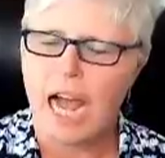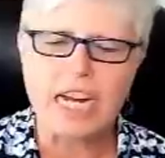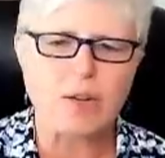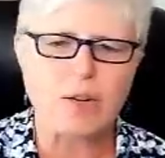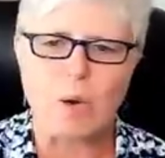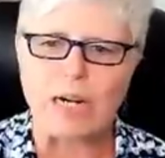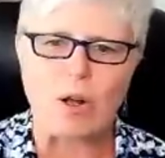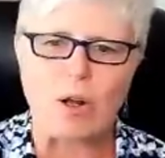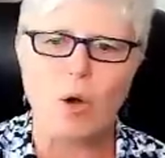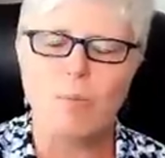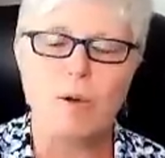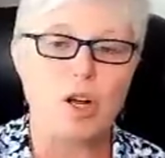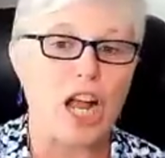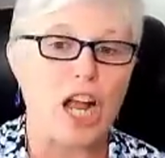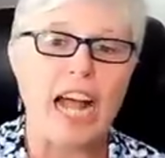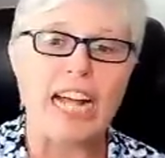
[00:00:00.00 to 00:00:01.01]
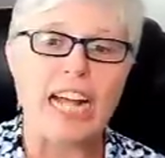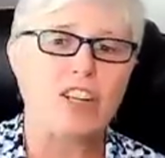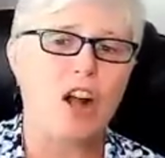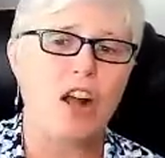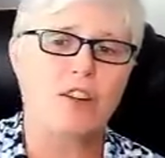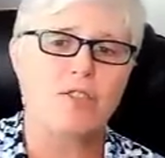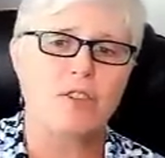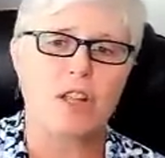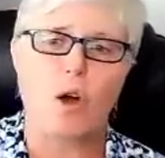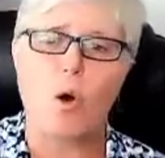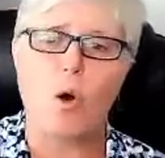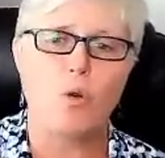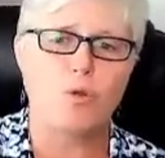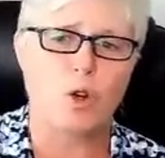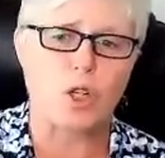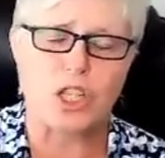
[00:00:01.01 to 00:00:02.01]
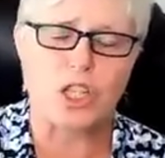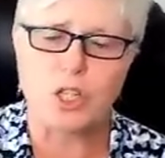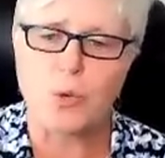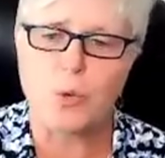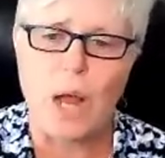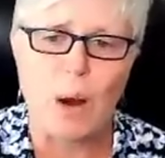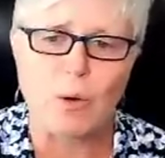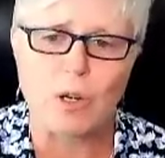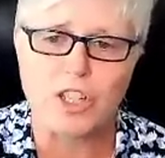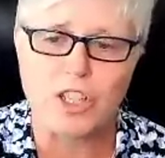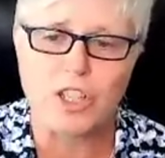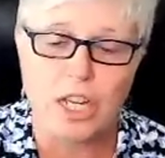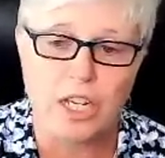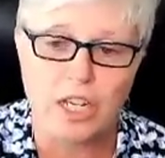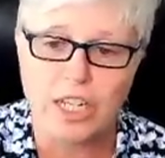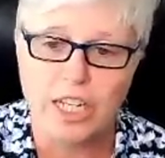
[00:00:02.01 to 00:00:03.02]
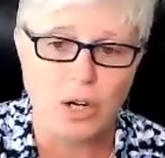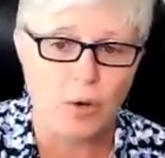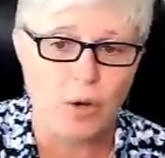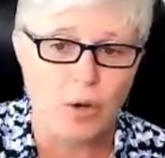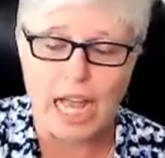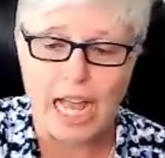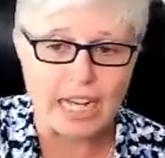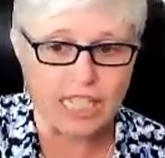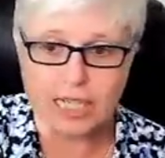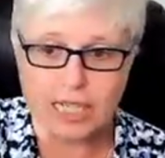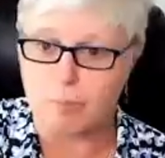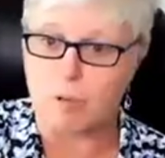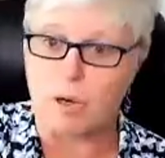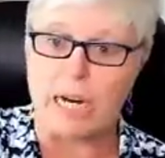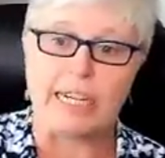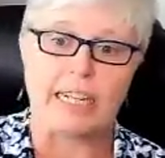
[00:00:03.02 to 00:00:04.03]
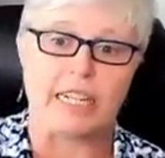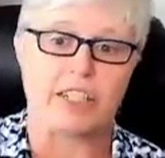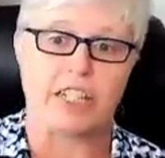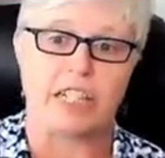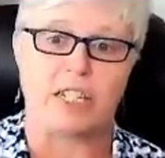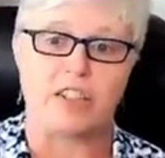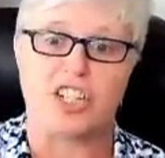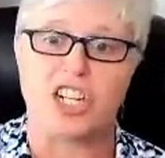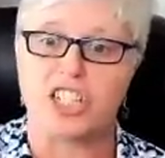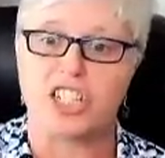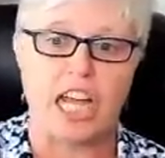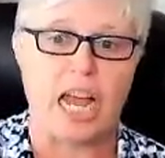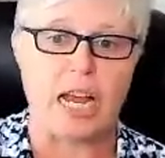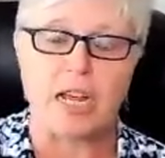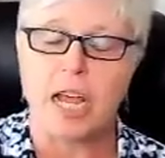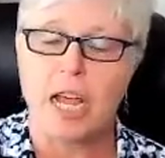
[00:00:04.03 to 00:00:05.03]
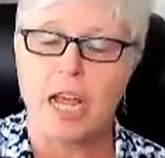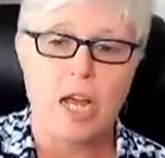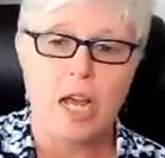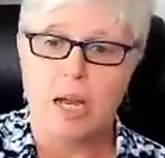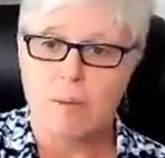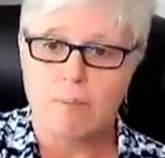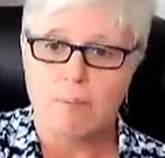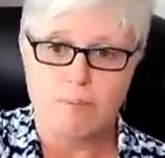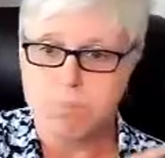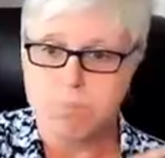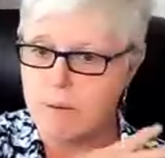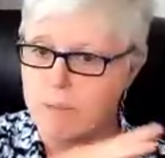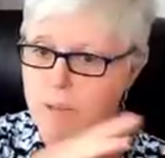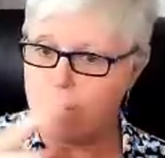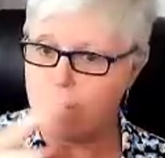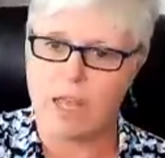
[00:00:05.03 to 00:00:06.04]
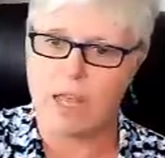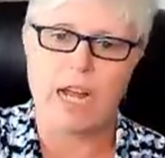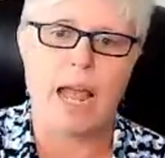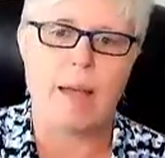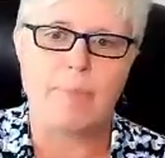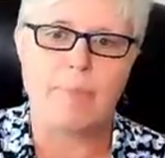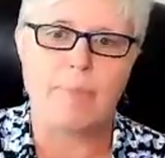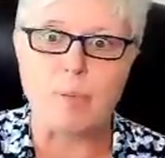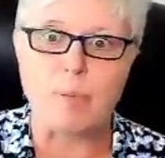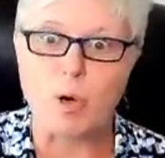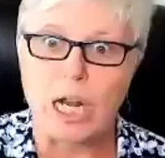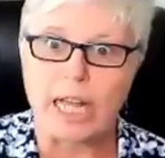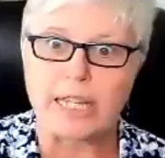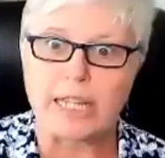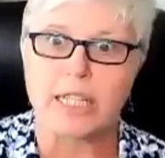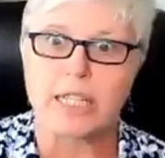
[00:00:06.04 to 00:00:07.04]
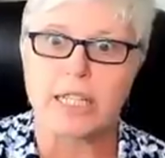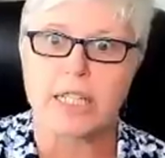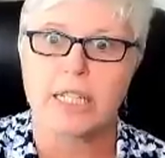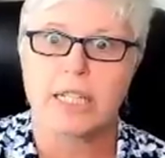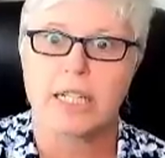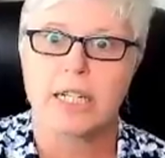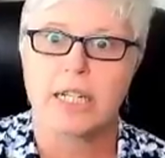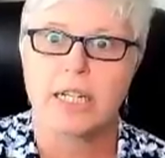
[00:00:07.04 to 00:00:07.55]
I could write a whole book. I talked for the whole first two hours, you know, extemporaneously, just like blah blah blah. And people were like this.